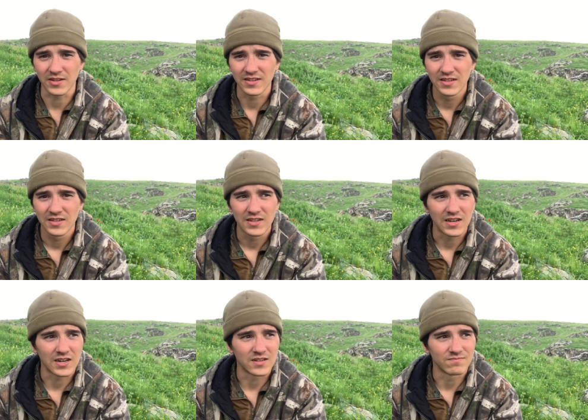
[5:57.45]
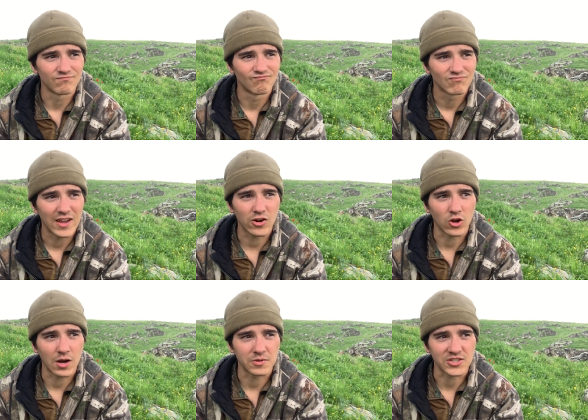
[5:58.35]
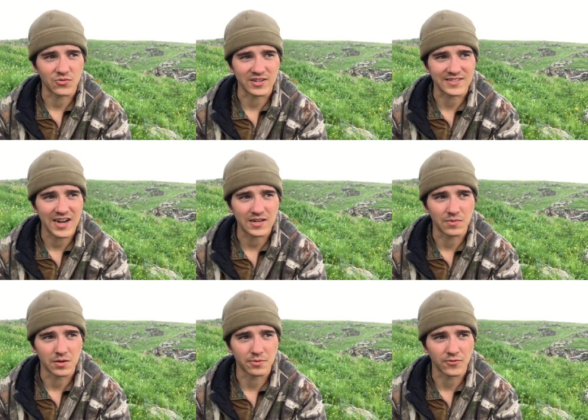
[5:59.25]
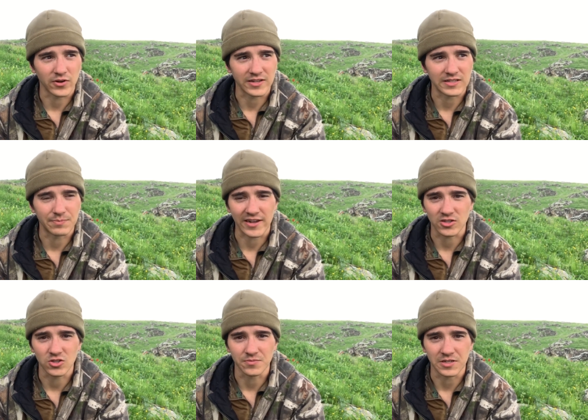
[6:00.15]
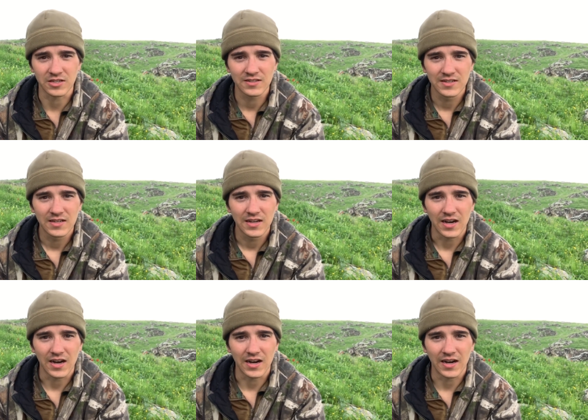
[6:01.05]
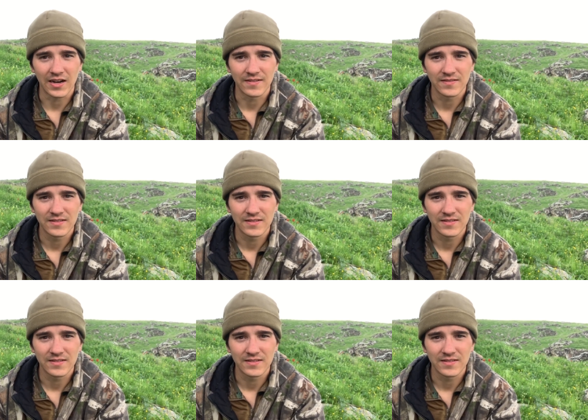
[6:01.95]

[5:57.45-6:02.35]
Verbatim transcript: But um, I don't know how much I want to talk about before I get back home. You know, uh,